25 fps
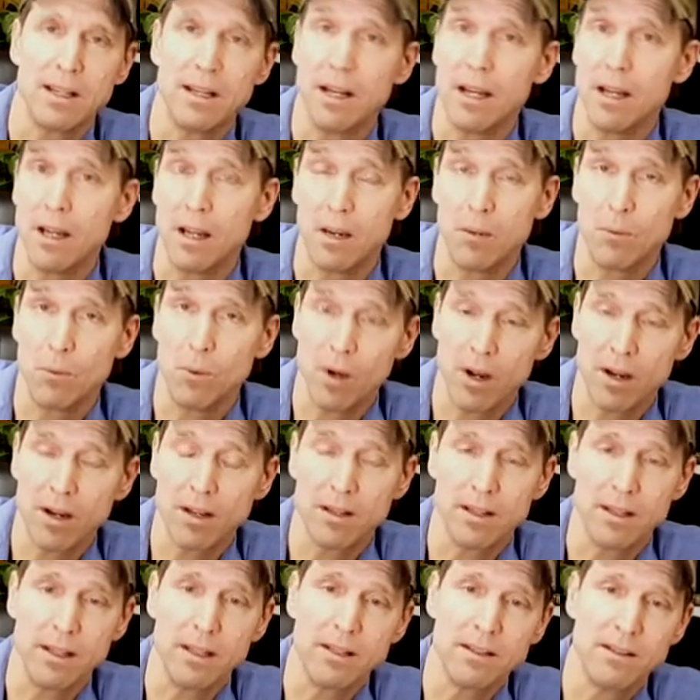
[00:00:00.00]
and I
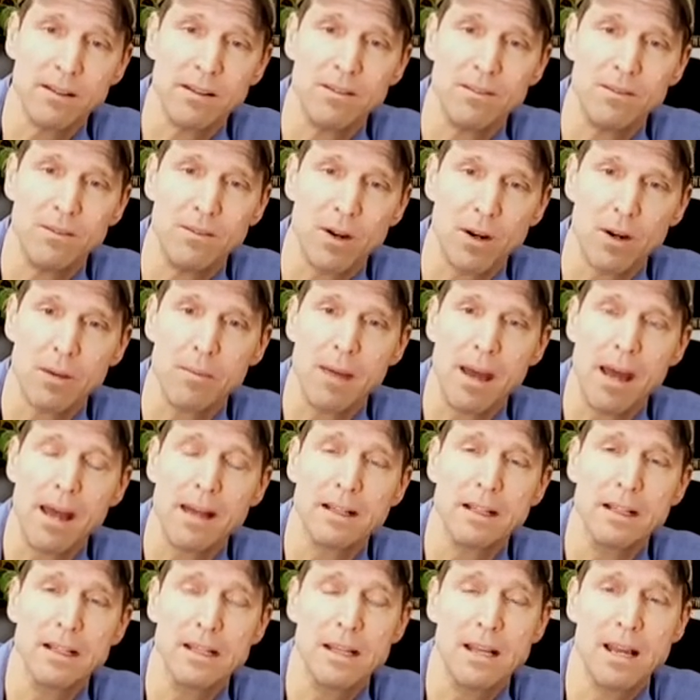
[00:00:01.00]
wanted it very
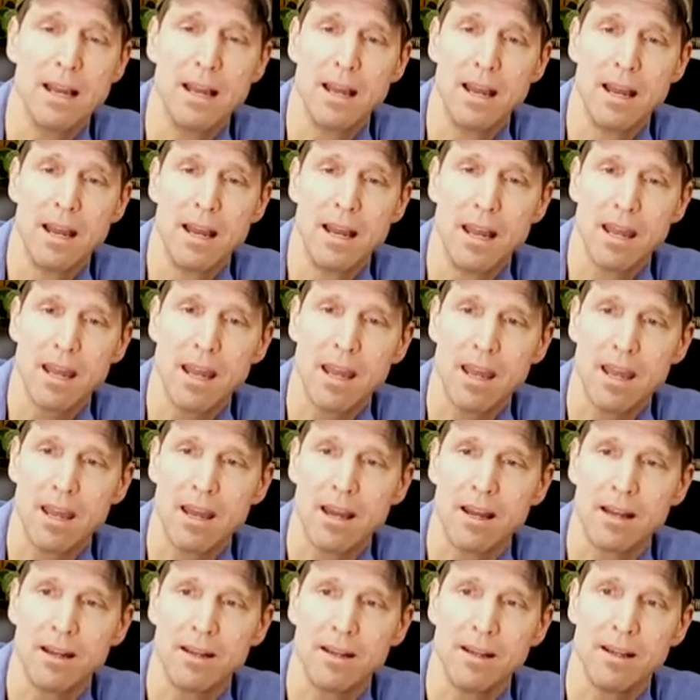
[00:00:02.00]
badly.
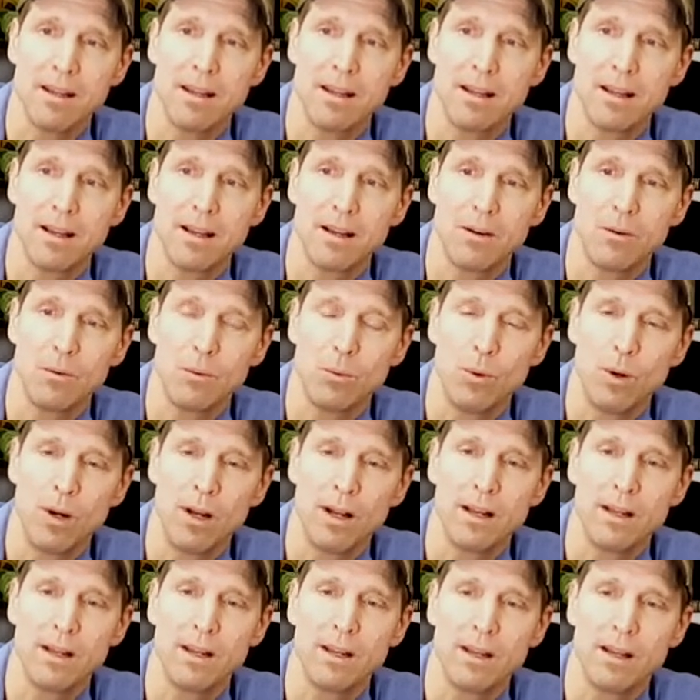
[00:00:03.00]
And
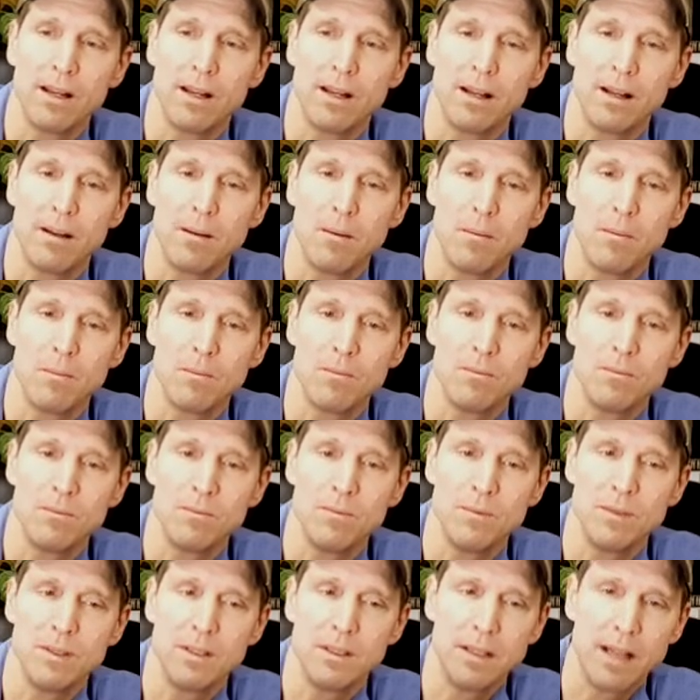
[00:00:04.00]
what
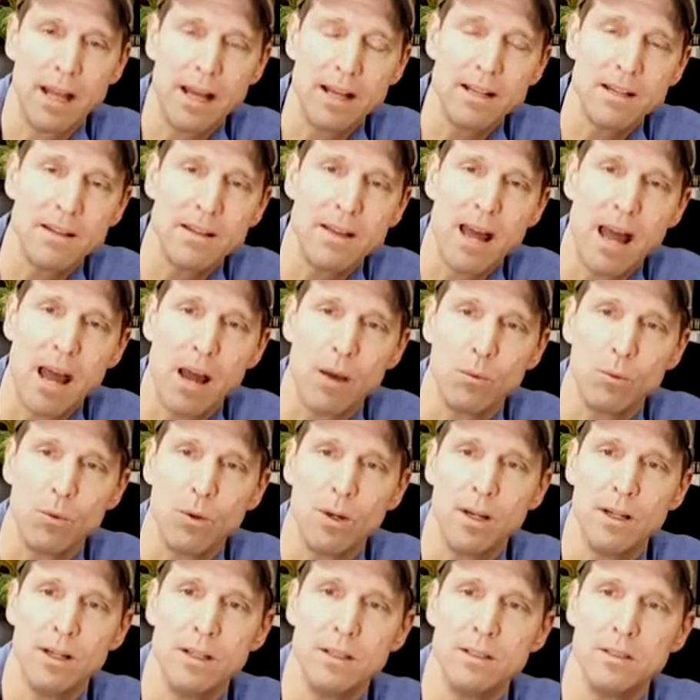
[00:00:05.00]
led to that
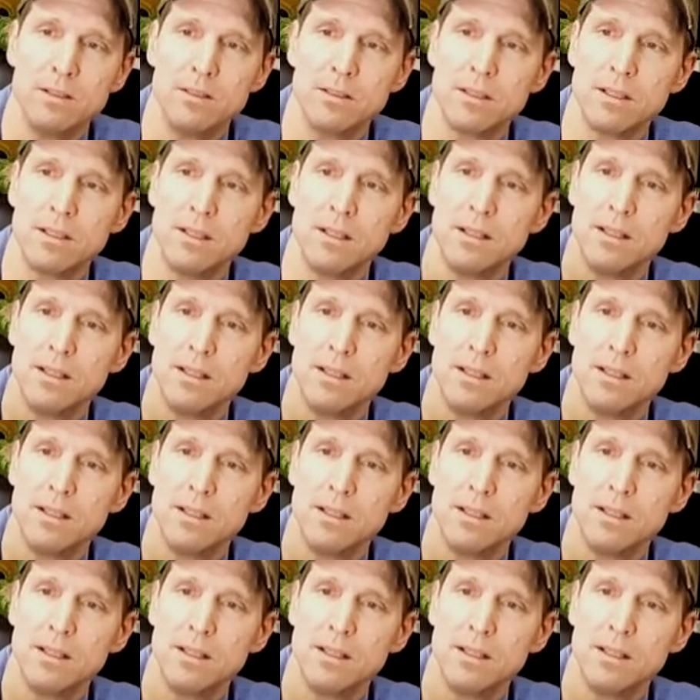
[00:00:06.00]
was